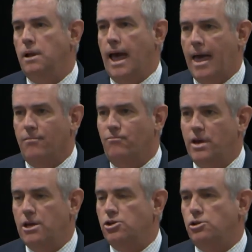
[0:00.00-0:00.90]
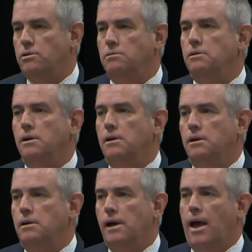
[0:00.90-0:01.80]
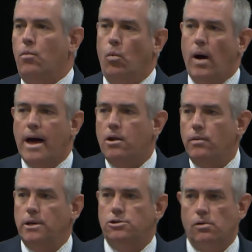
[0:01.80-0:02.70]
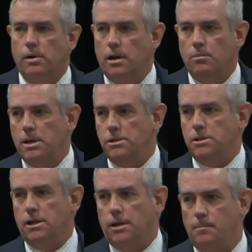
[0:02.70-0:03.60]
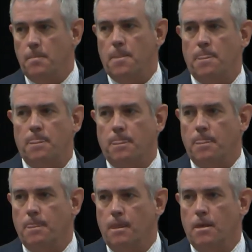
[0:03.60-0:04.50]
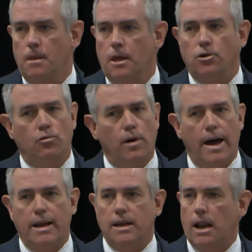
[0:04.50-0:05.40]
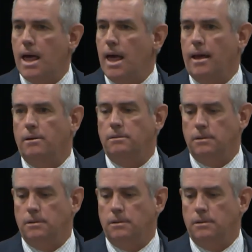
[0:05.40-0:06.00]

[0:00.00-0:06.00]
and vision, and why do we join MEC, is right in line